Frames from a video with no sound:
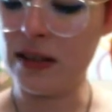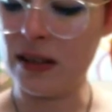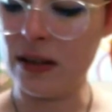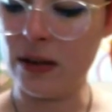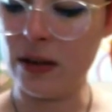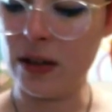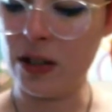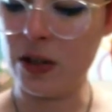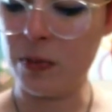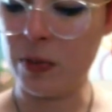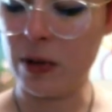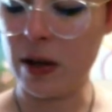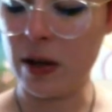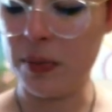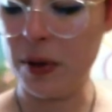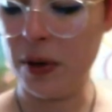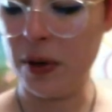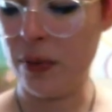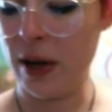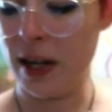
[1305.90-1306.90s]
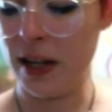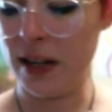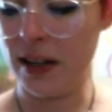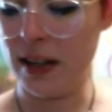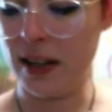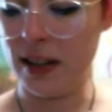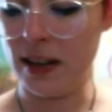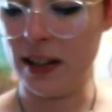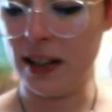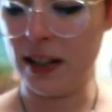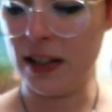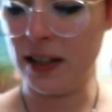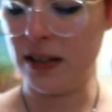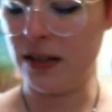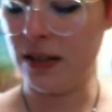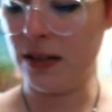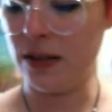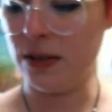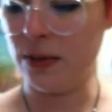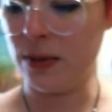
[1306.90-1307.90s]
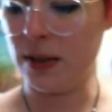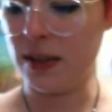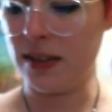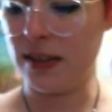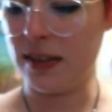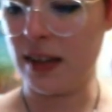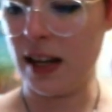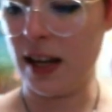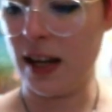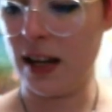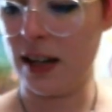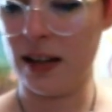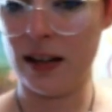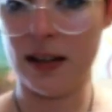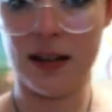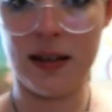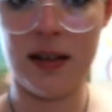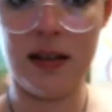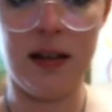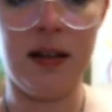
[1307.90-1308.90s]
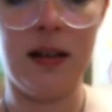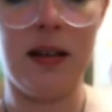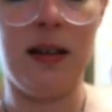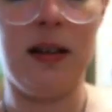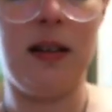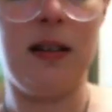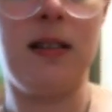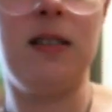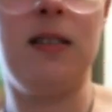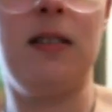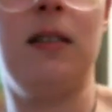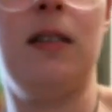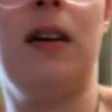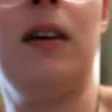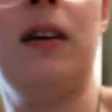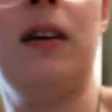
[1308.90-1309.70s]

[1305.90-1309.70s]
I should probably wait and let it do its thing. Oh,